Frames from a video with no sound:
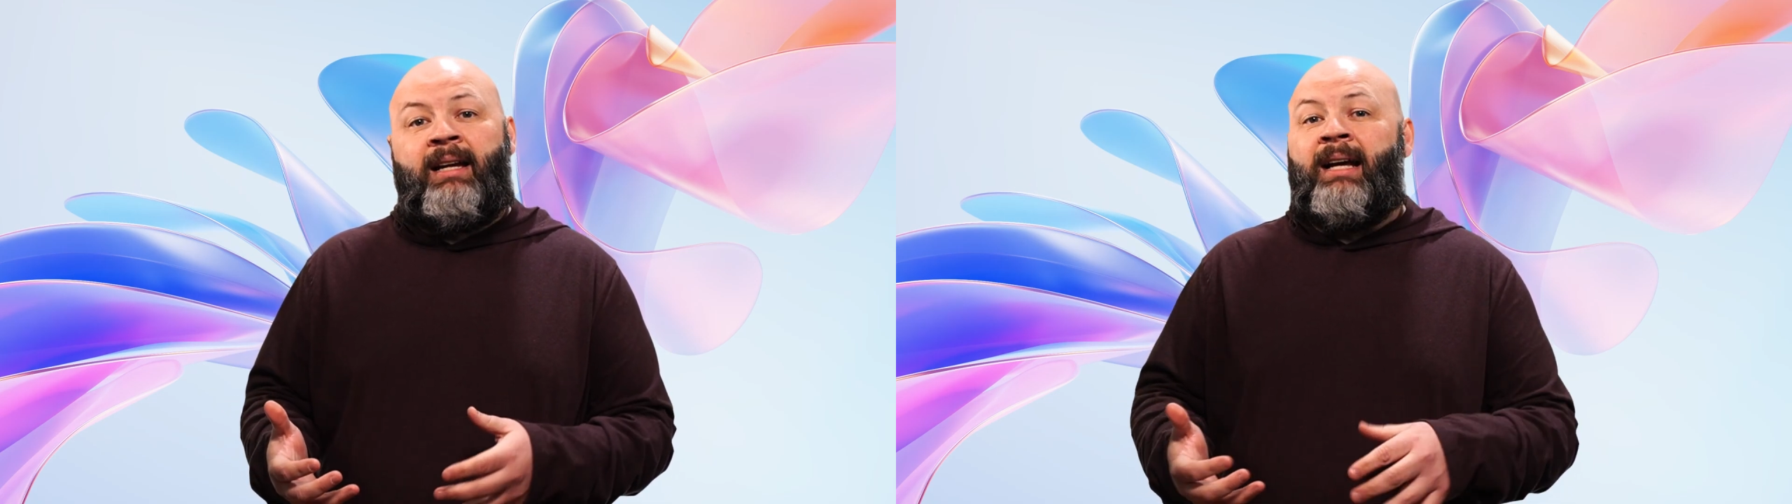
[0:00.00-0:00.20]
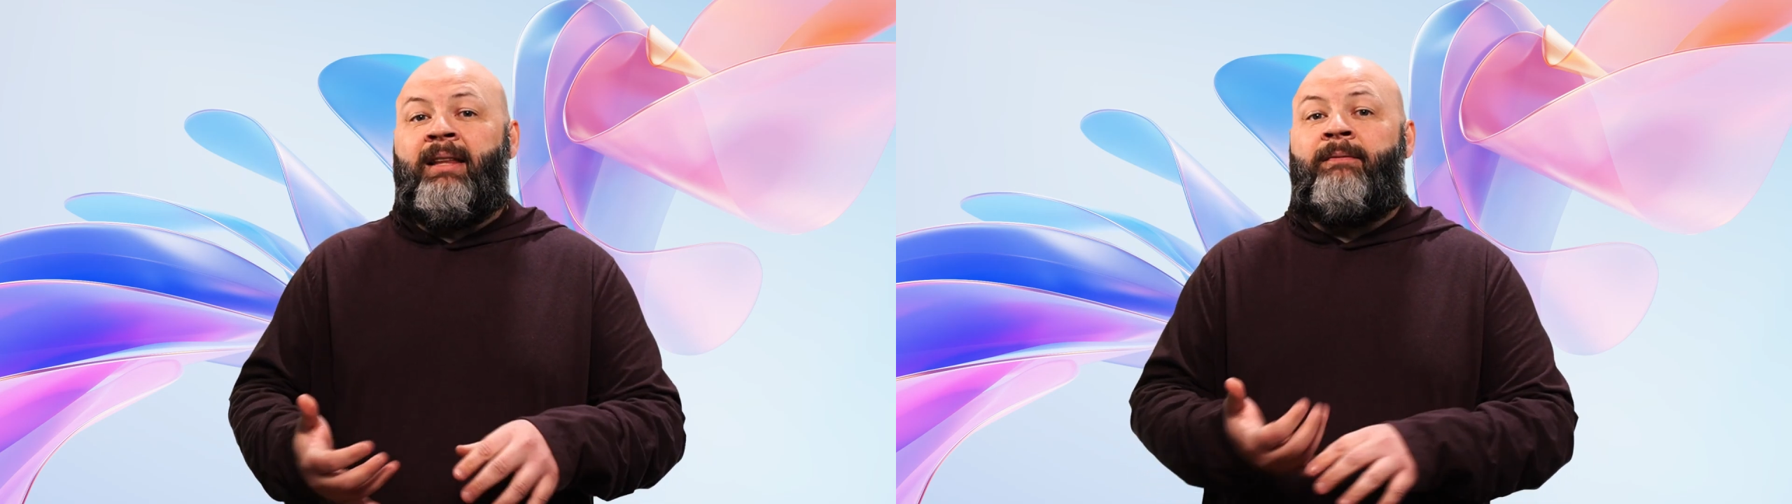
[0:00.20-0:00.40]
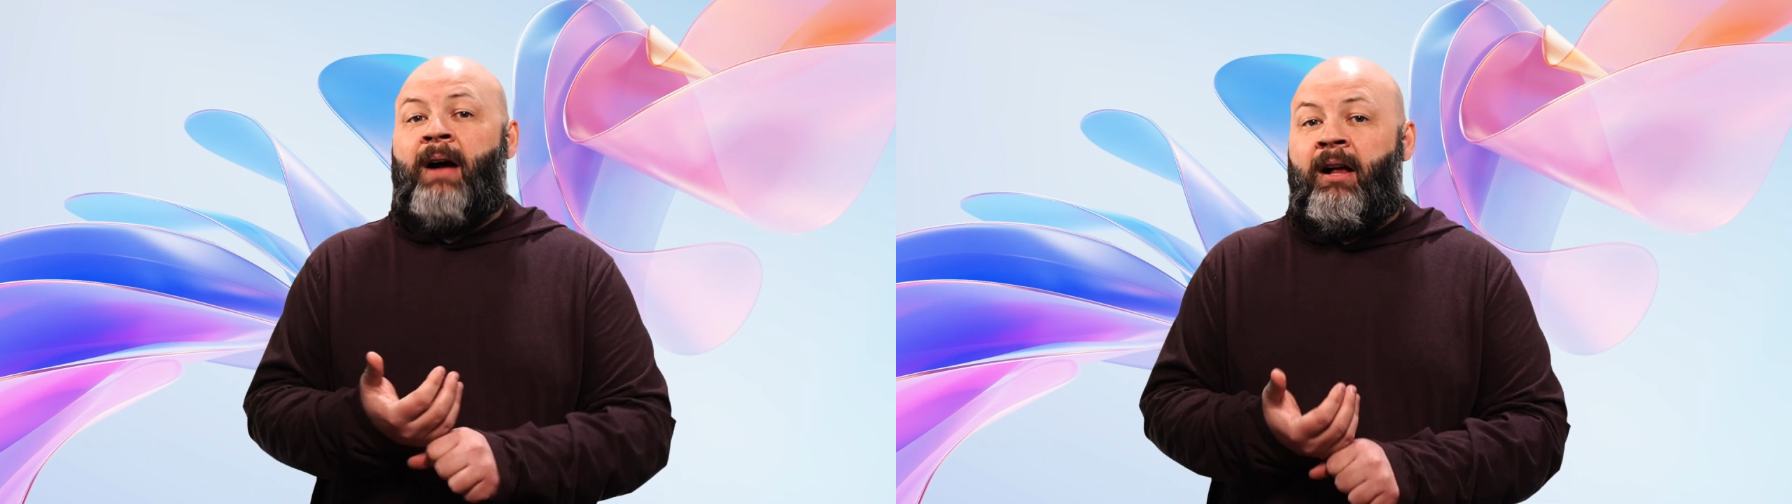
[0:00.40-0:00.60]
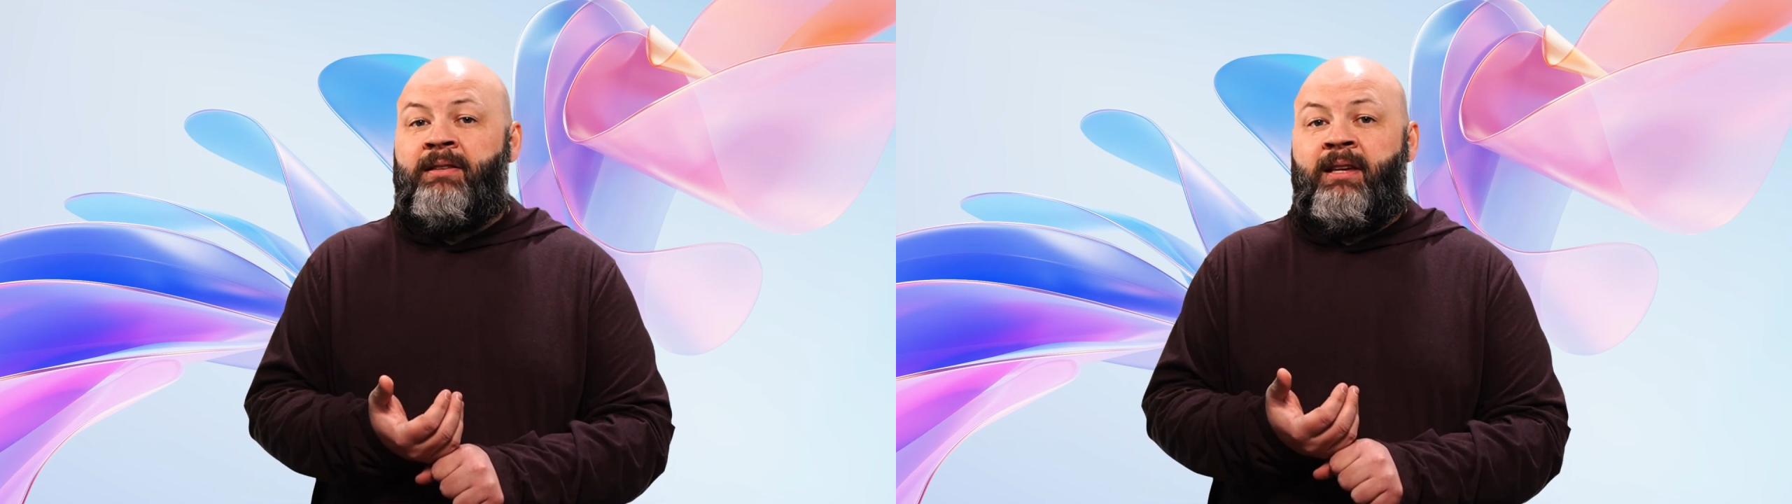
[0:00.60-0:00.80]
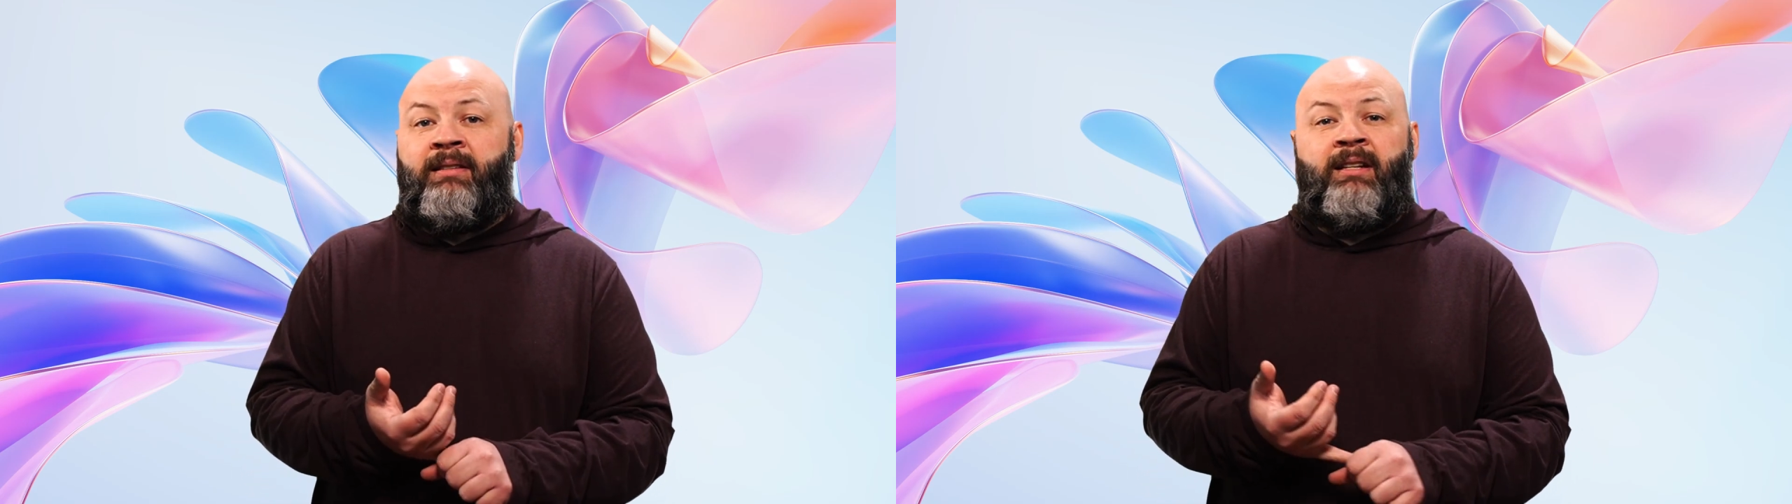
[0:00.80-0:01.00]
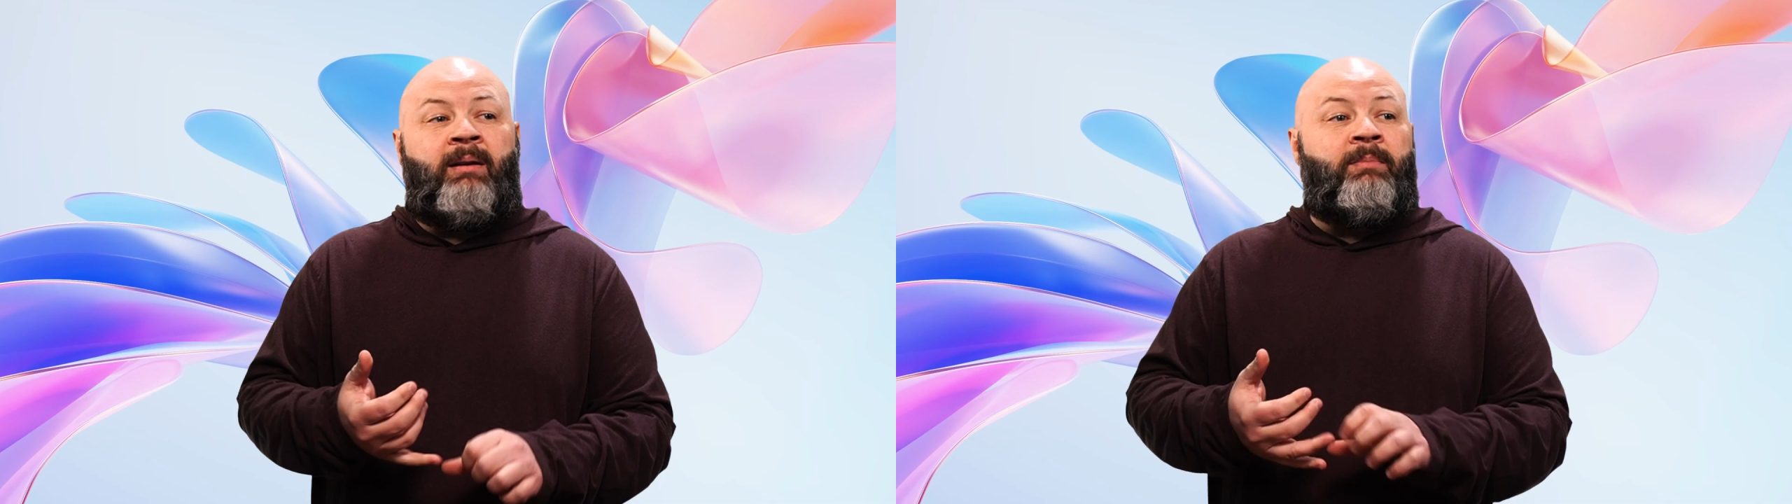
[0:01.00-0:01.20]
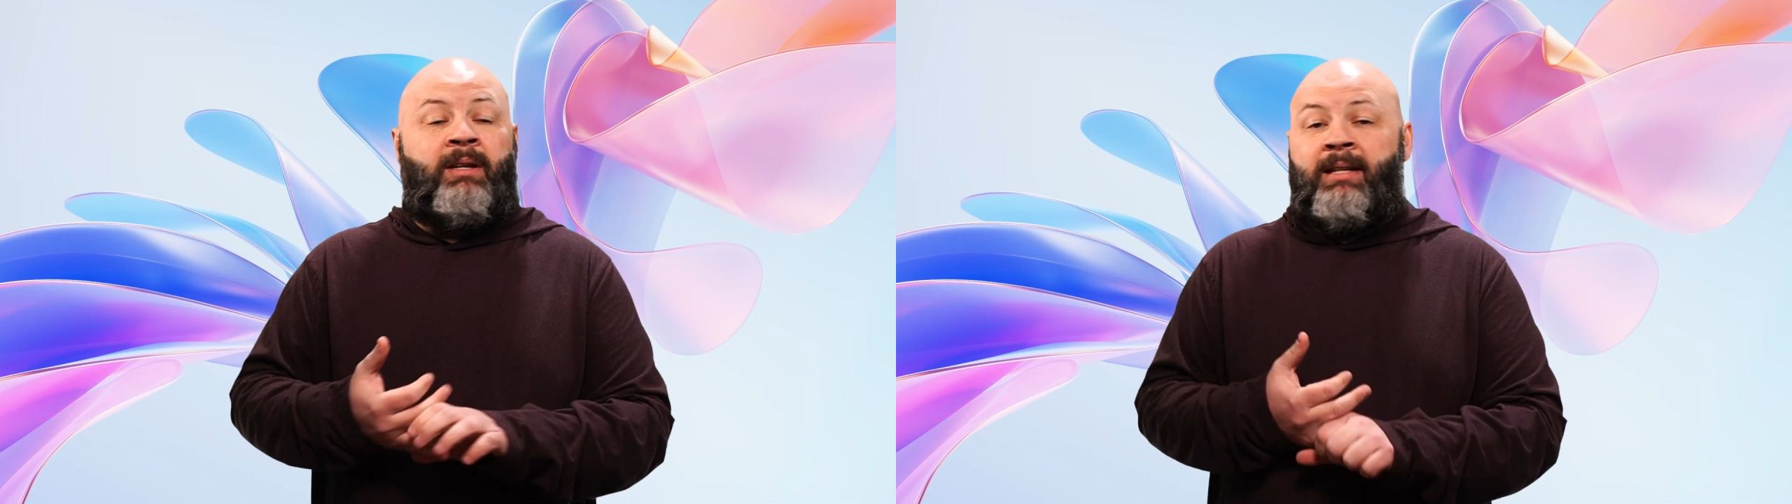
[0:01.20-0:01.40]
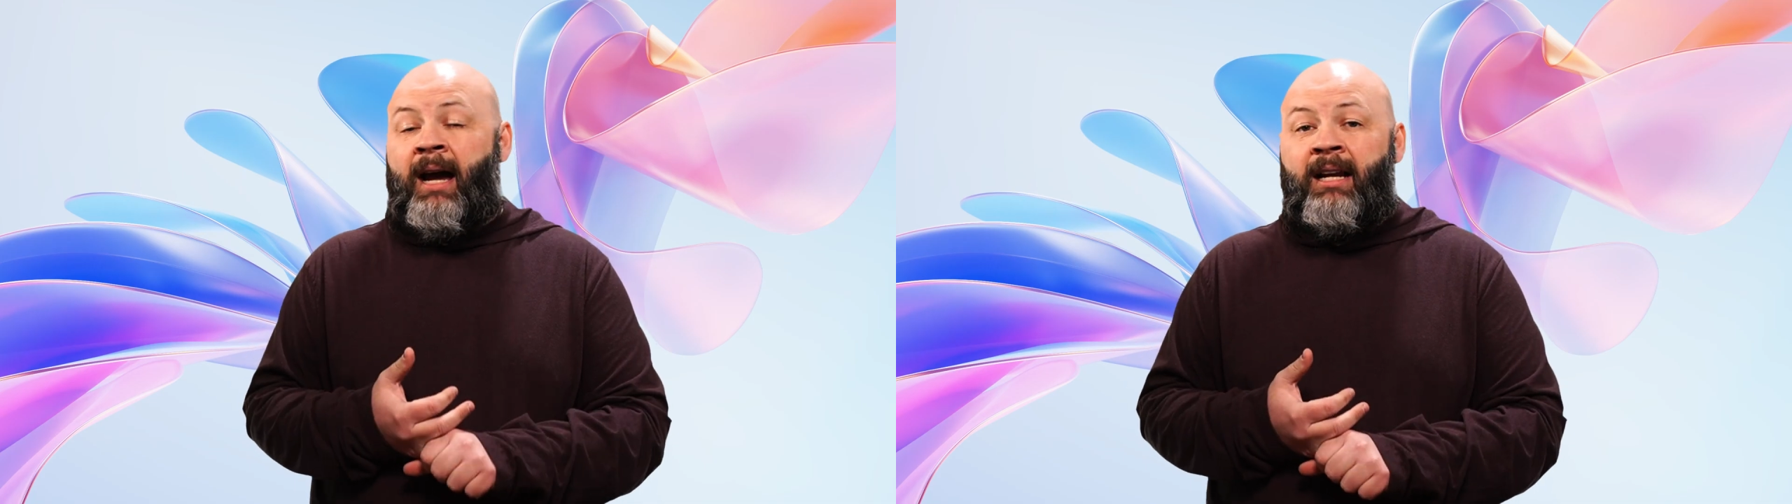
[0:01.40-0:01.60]
like the file system, the
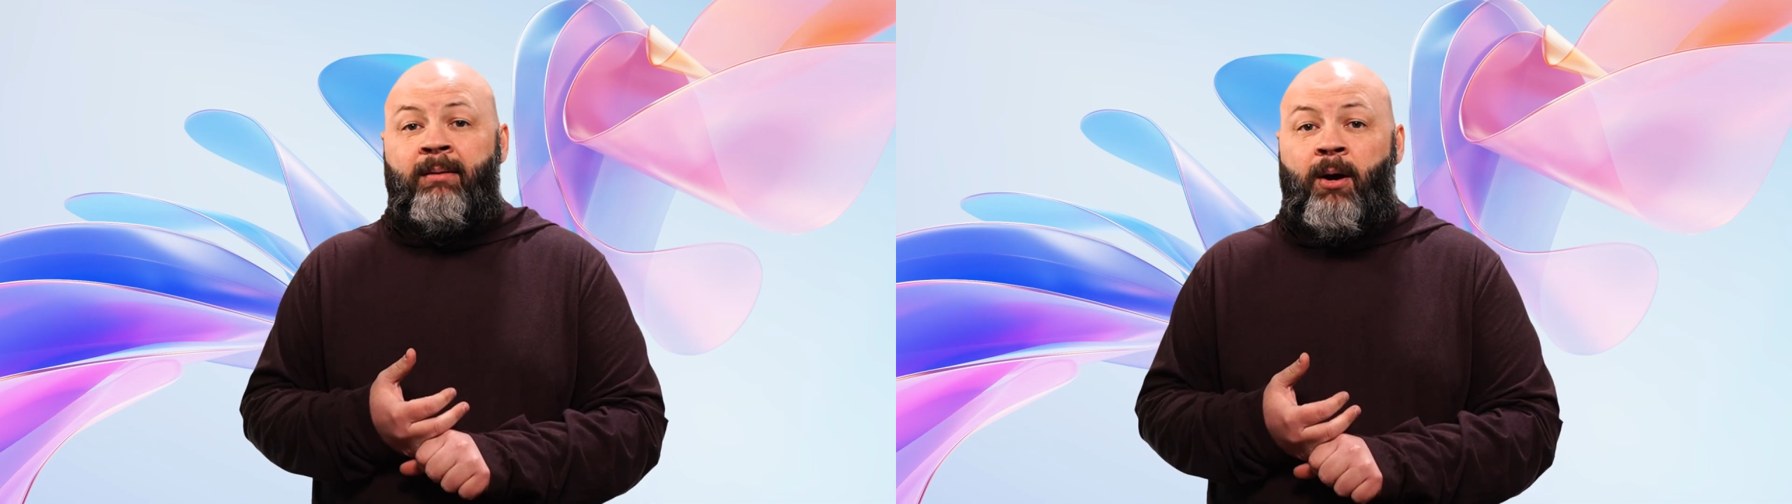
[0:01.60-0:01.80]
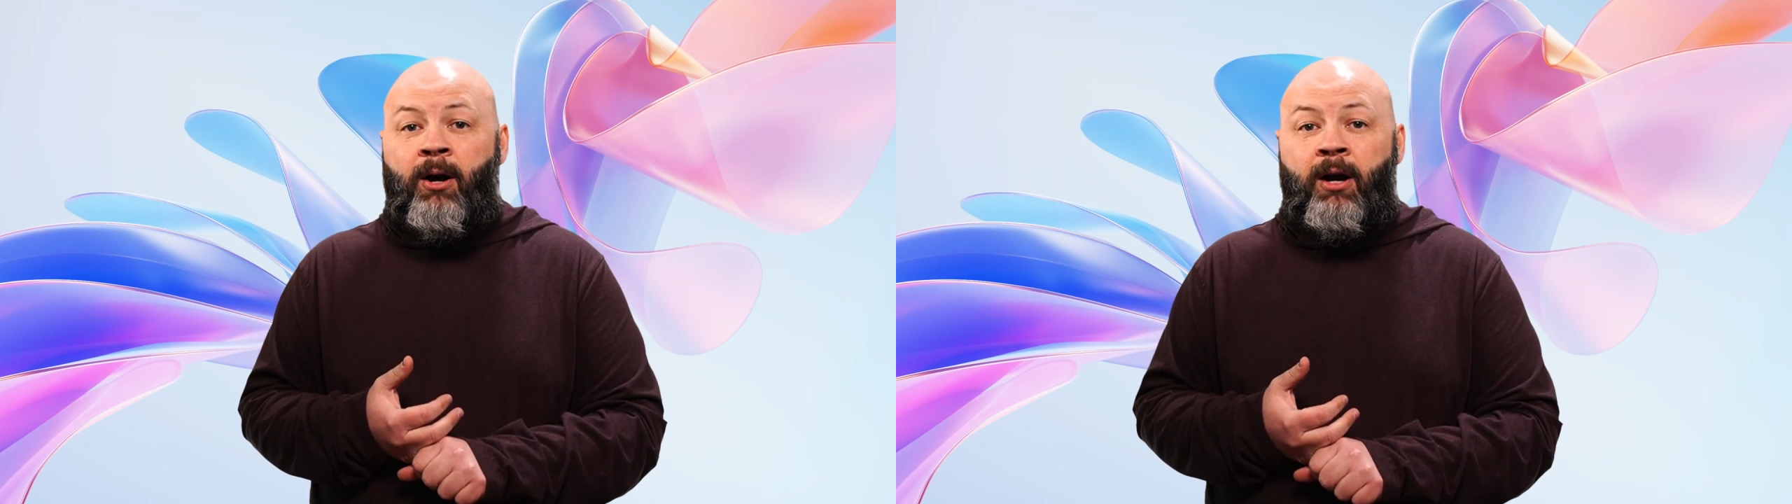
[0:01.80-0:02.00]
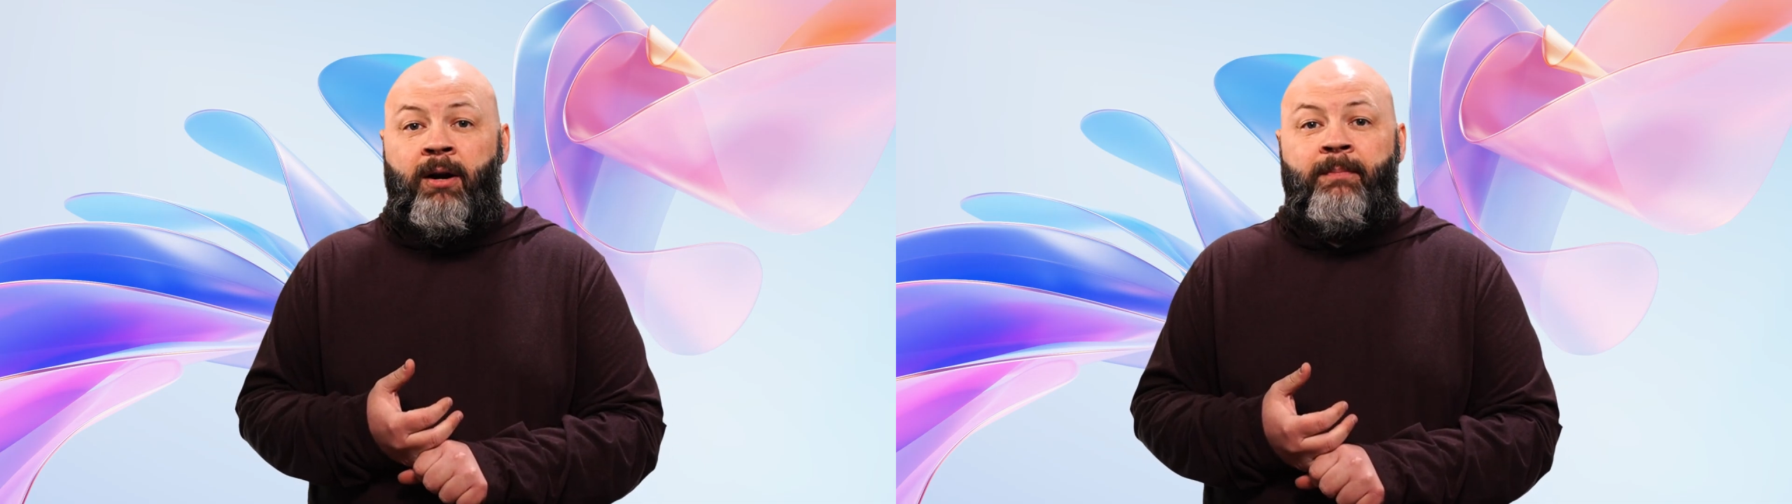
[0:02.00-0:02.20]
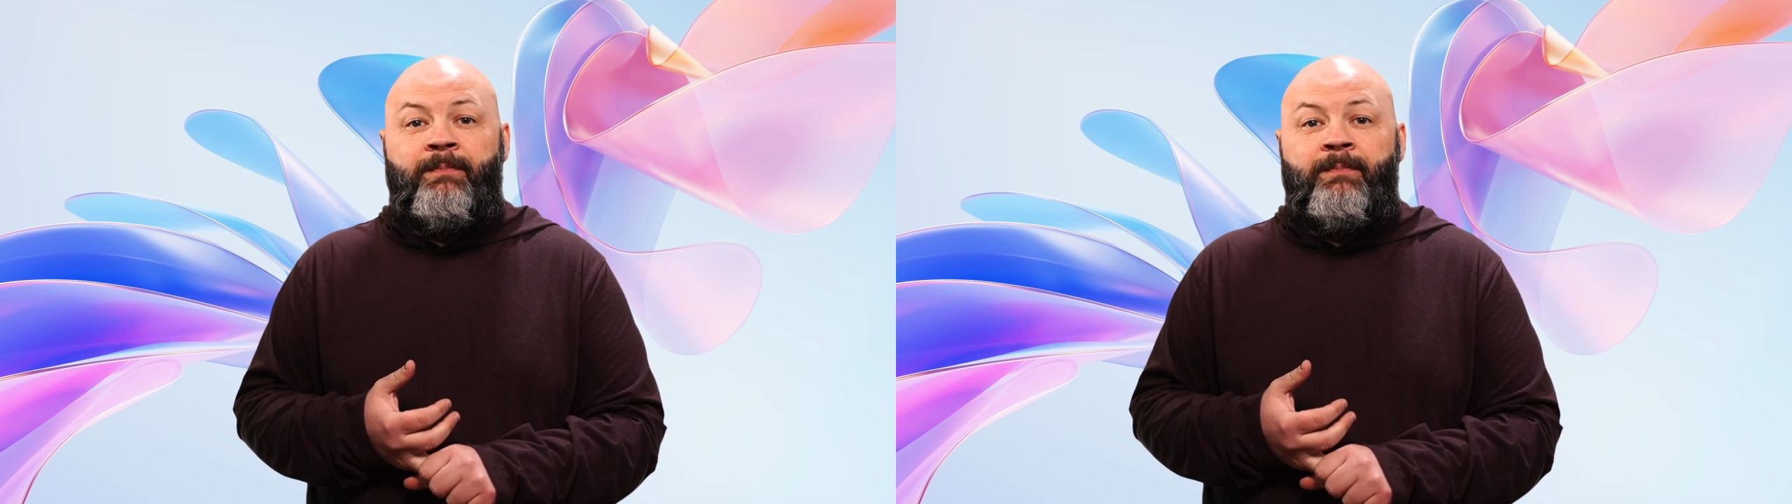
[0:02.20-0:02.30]
title bar,